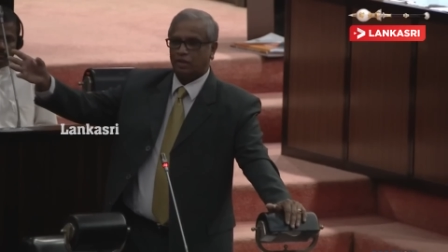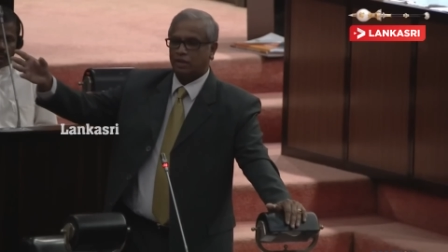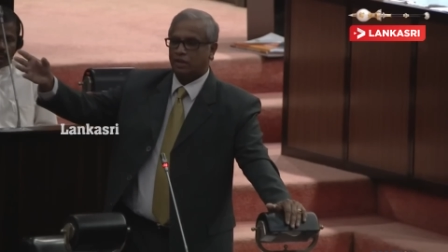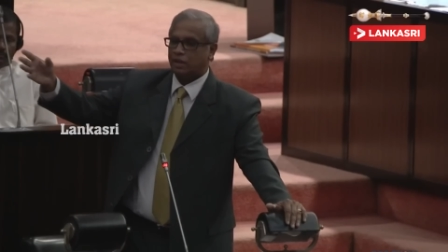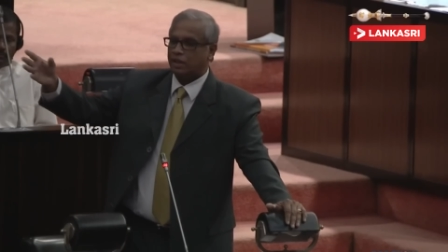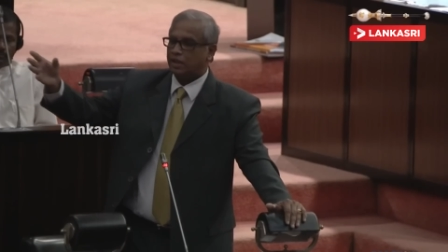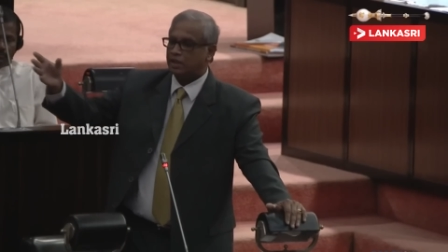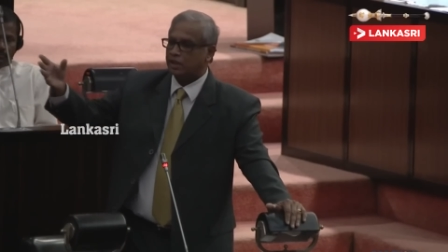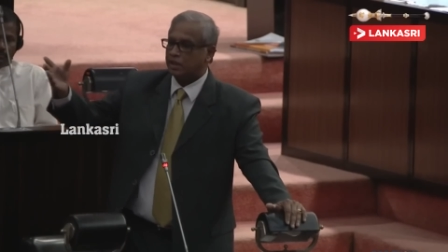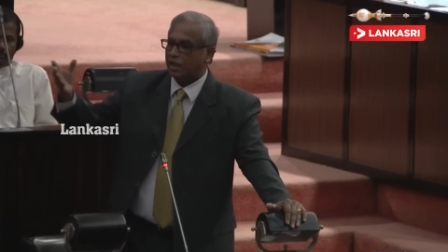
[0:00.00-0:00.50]

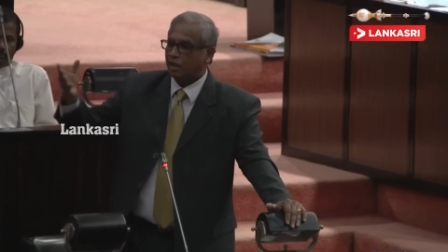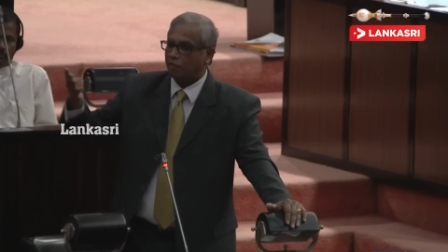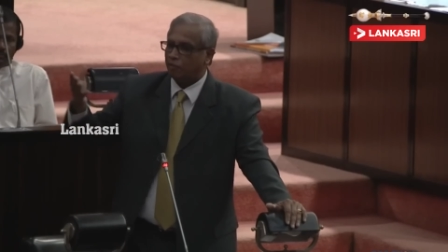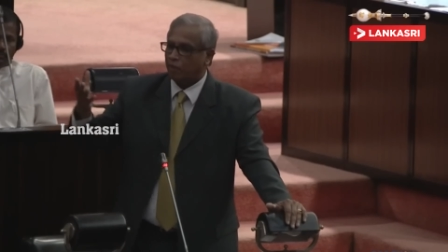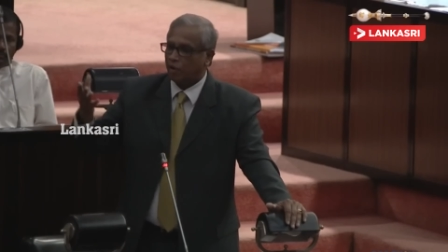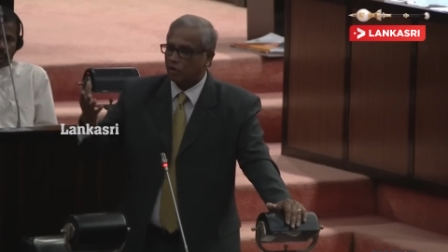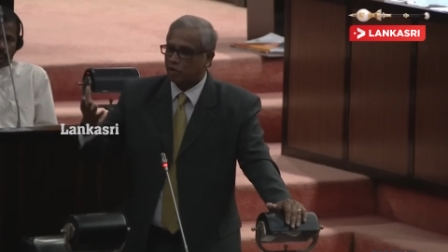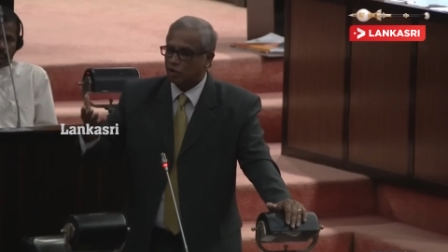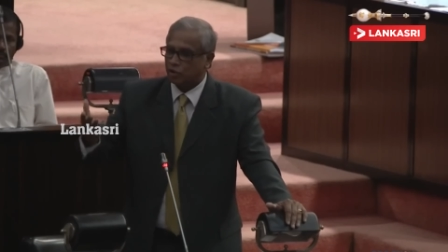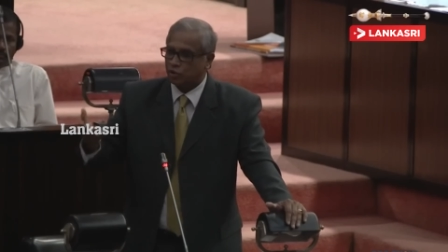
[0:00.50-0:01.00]
She doesn't have
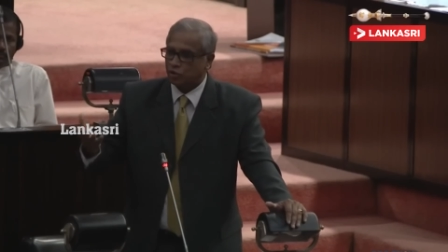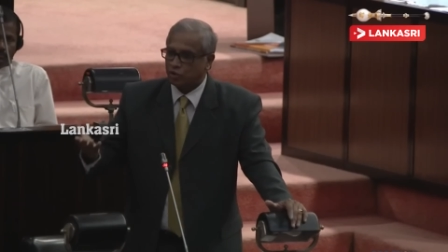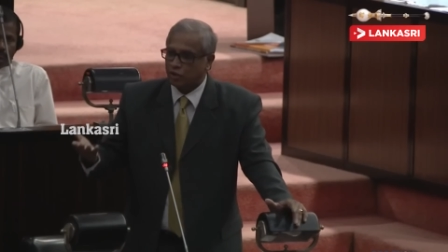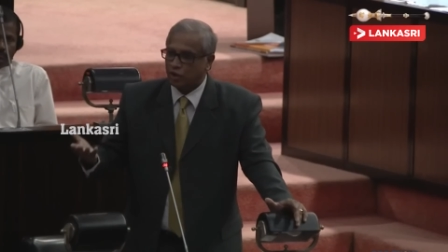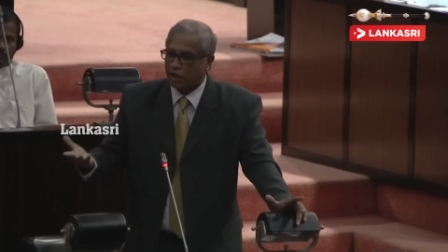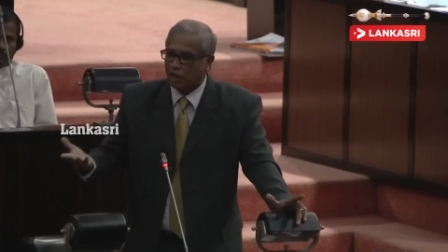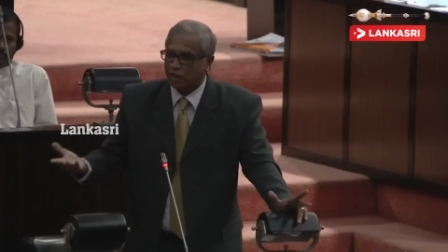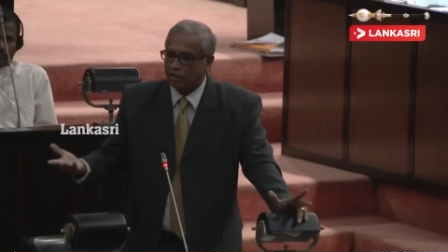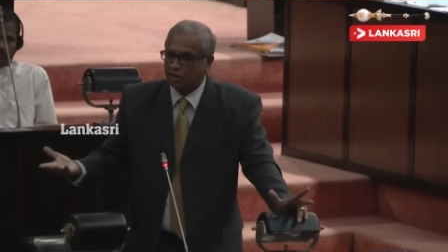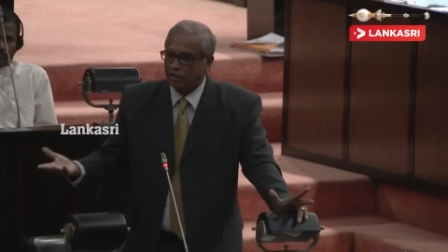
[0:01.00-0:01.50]
powers to
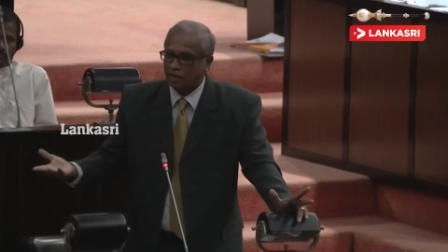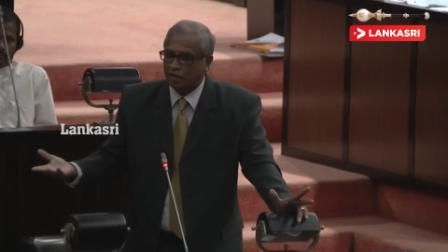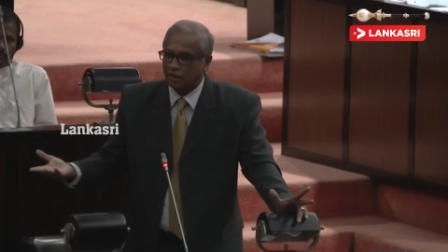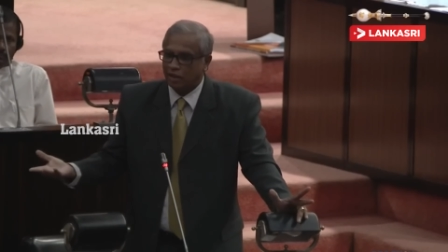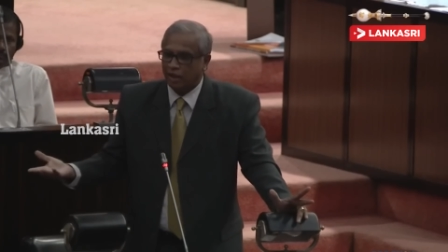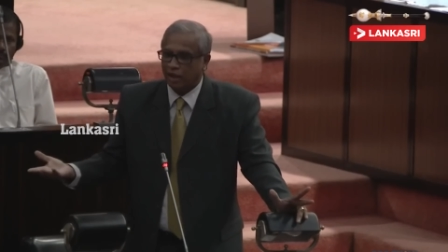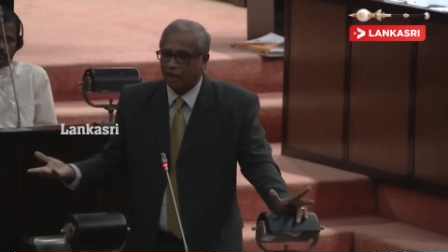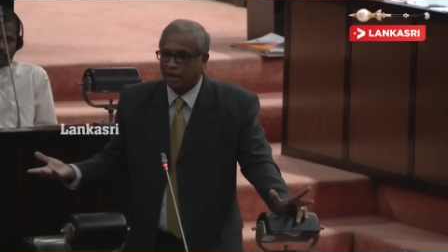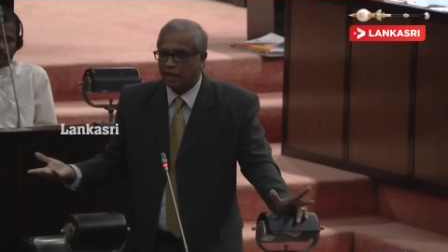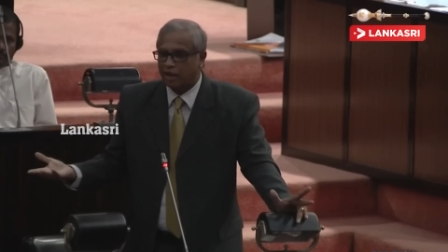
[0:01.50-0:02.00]
sack
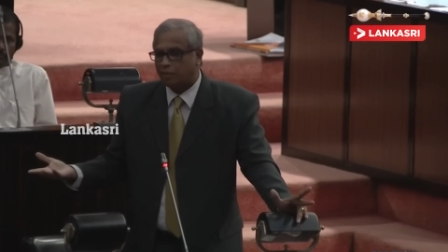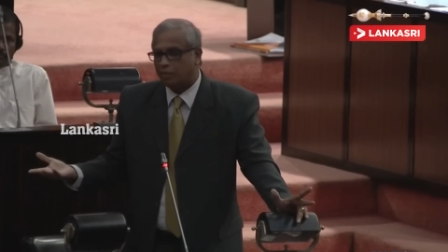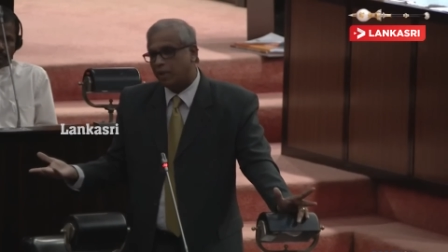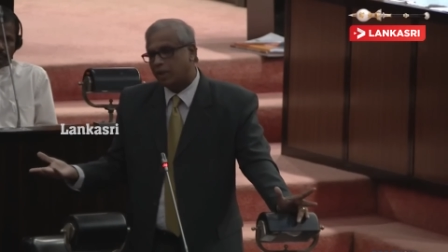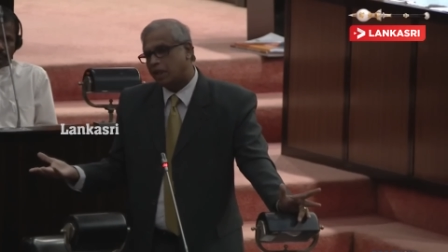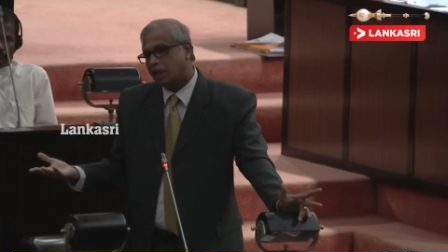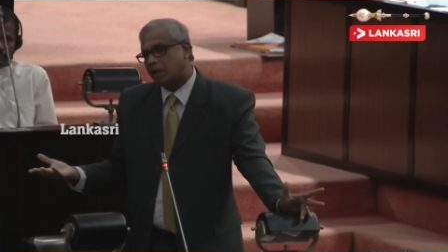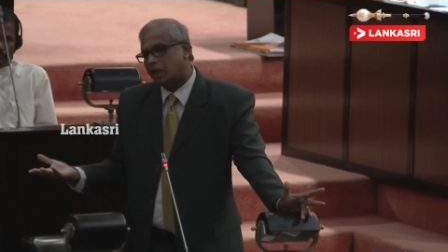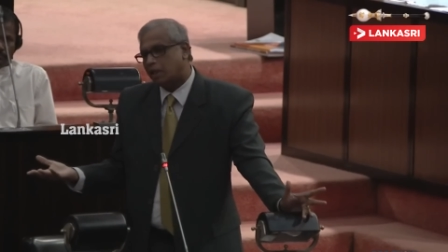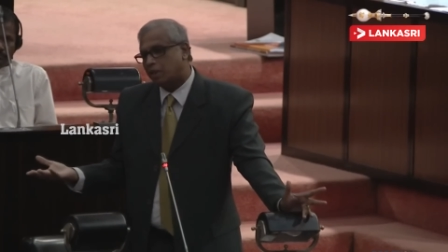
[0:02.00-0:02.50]
an
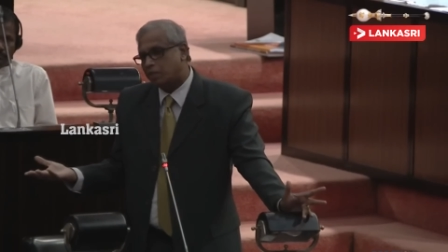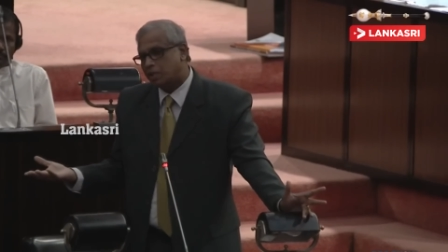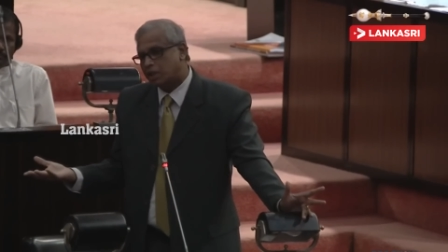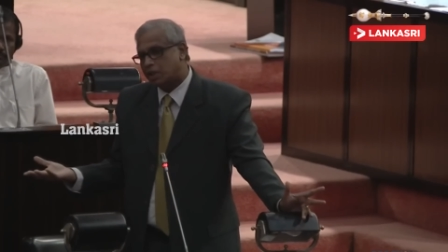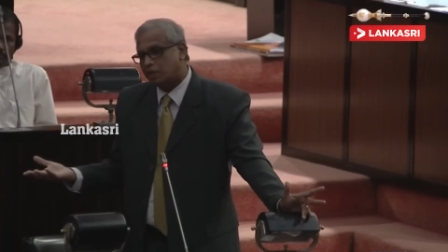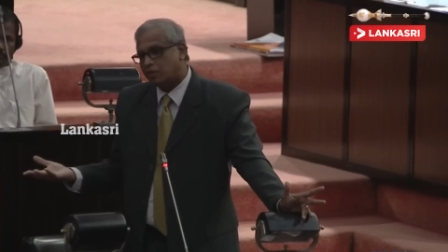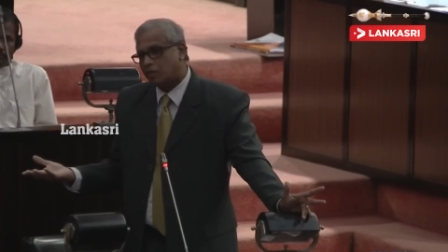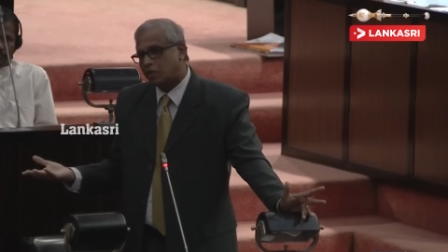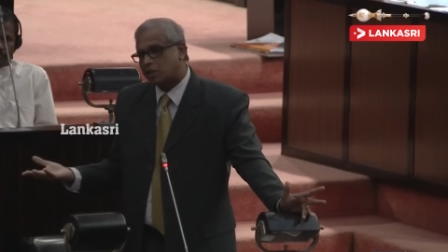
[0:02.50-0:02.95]
independent commission.